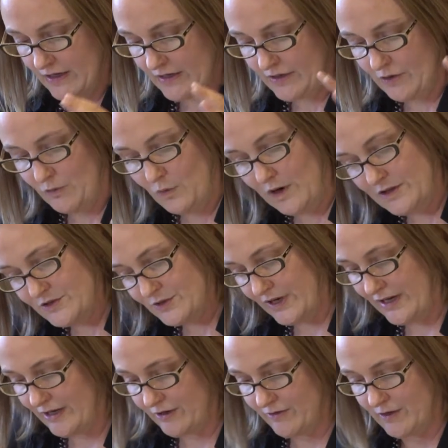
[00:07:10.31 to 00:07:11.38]
you know, one
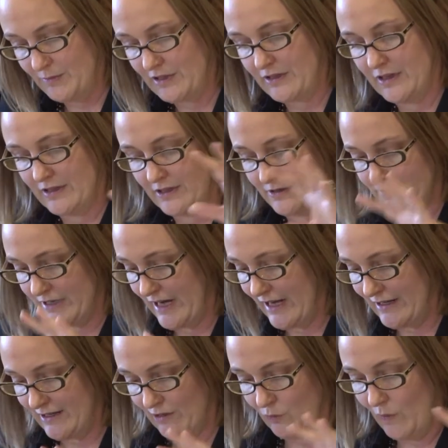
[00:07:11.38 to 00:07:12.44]
trade agreement can
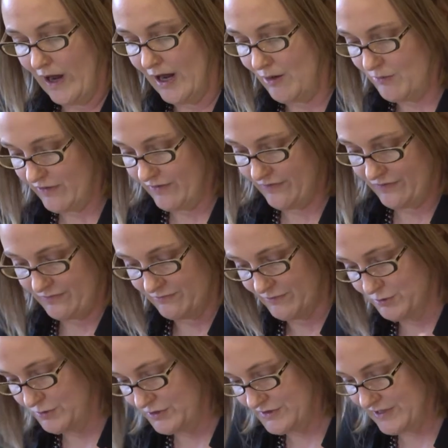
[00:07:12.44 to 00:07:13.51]
create a web of
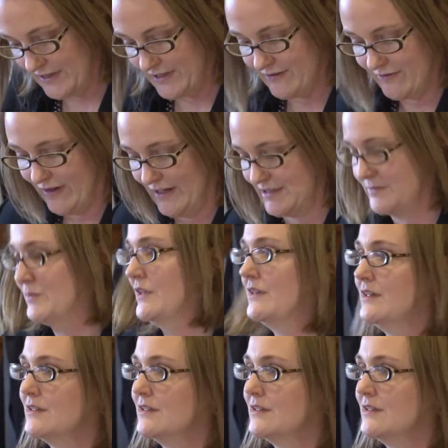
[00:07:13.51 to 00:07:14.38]
rules on investment,